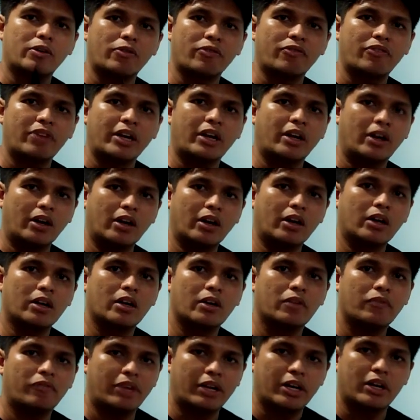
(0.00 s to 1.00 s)

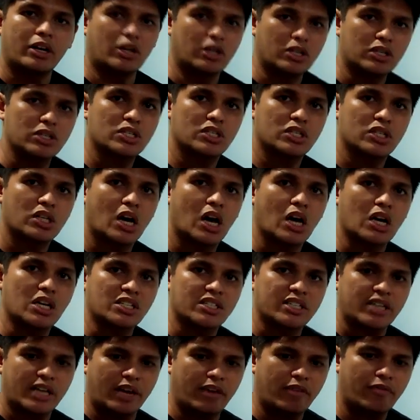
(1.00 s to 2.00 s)
fingers are
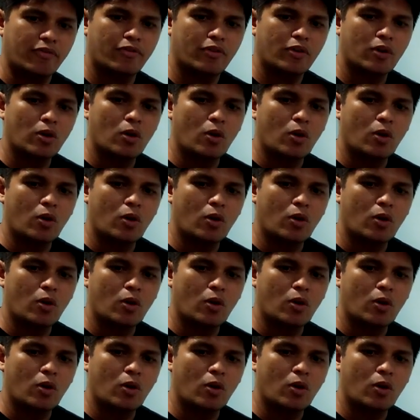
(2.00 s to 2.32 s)
safe,